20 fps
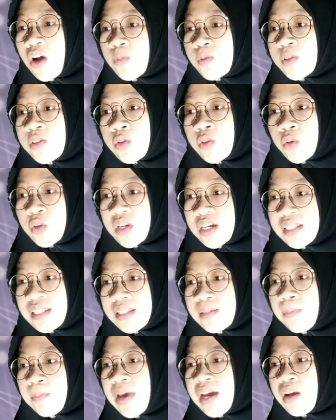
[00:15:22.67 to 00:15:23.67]
of
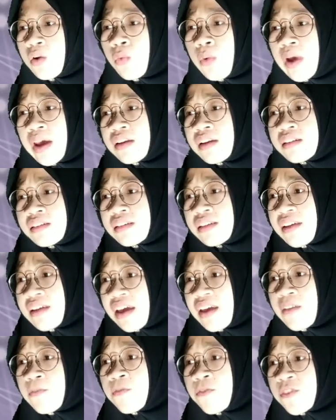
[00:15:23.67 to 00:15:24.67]
students make when
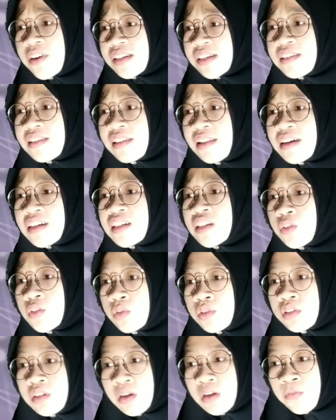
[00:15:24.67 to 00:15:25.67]
they first learn
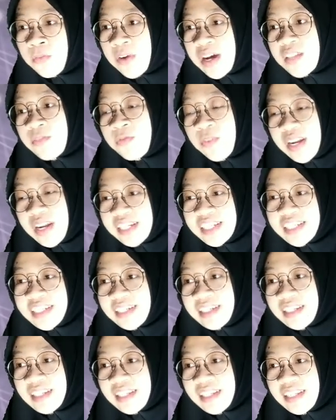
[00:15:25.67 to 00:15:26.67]
to divide
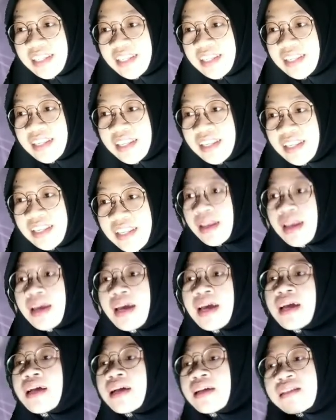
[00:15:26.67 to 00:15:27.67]
fraction.
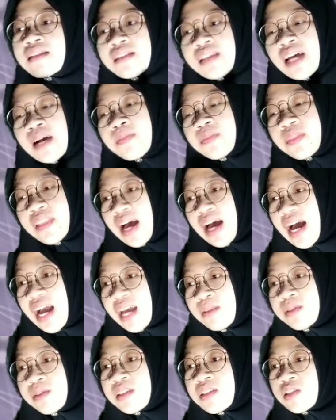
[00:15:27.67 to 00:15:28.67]

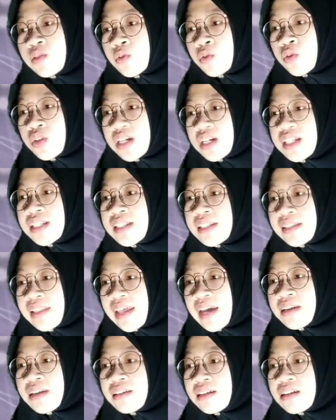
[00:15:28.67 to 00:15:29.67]
Sometimes students
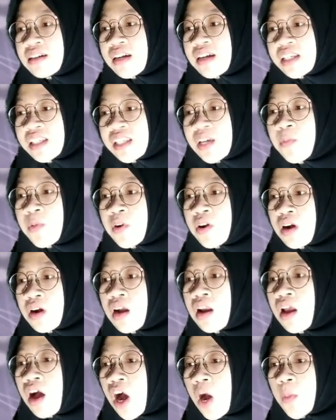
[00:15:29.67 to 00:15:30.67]
take the
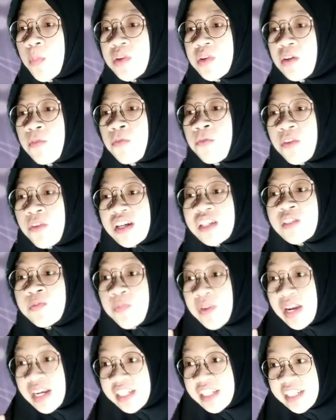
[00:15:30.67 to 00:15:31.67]
reciprocal of the first
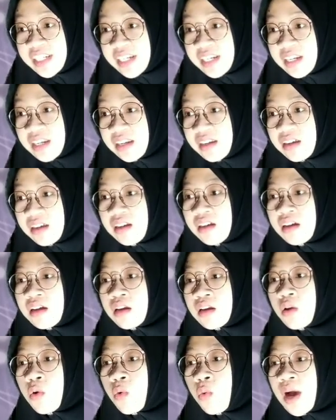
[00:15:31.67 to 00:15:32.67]
fraction,
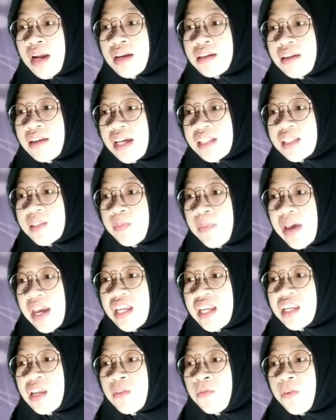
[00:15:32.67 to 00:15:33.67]
the one that's
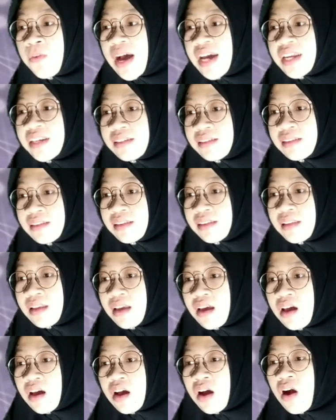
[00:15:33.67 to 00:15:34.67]
being divided,
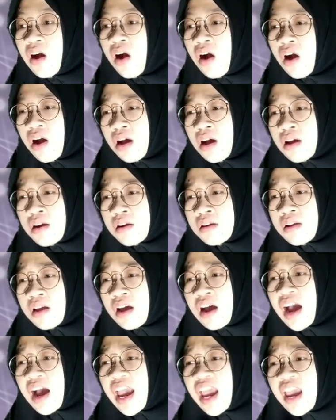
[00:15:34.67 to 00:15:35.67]
or
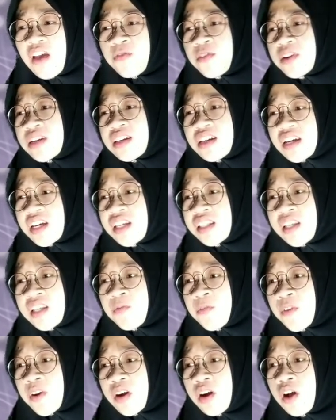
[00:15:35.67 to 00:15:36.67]
even the
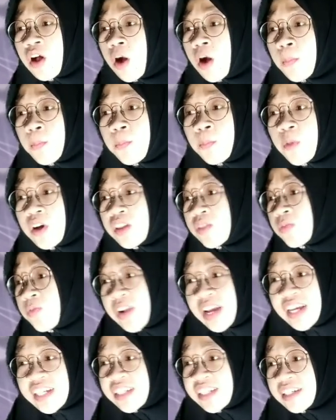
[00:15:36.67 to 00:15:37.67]
reciprocal of both
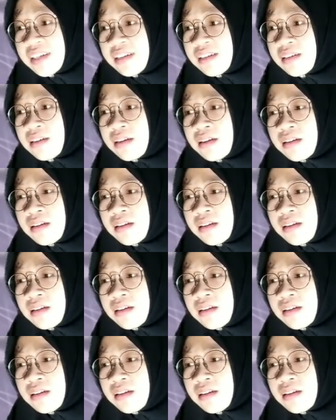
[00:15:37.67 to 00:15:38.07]
fractions.